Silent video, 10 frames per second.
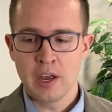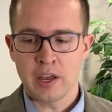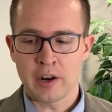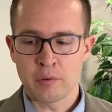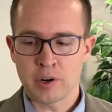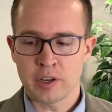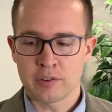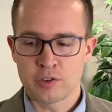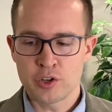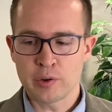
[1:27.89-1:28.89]
And I want
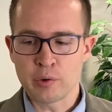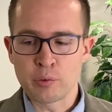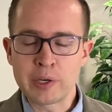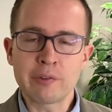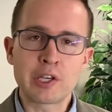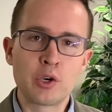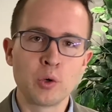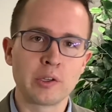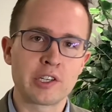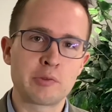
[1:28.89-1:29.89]
to show you a really
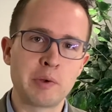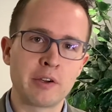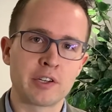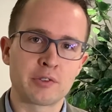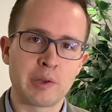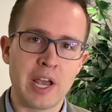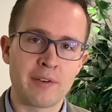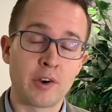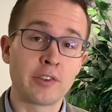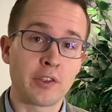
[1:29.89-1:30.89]
cool experience we
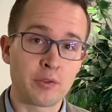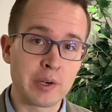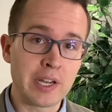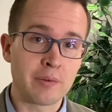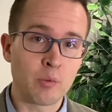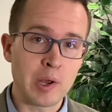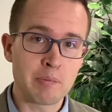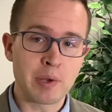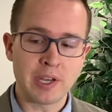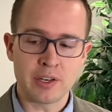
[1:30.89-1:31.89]
have on the 3M
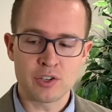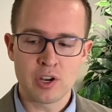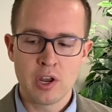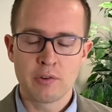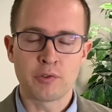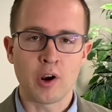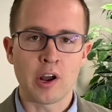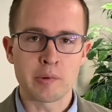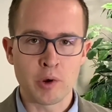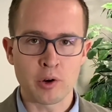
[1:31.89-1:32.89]
webpage for
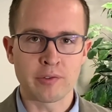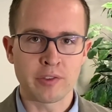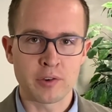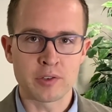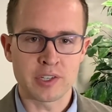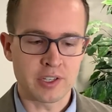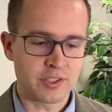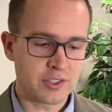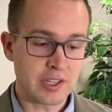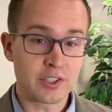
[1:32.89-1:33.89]
automotive
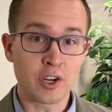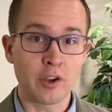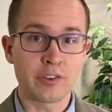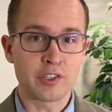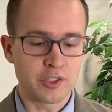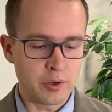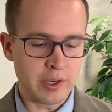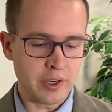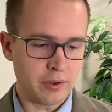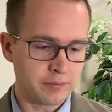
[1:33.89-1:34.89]
enthusiasts. It's called the
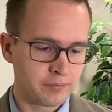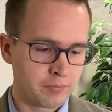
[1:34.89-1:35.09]
Studio.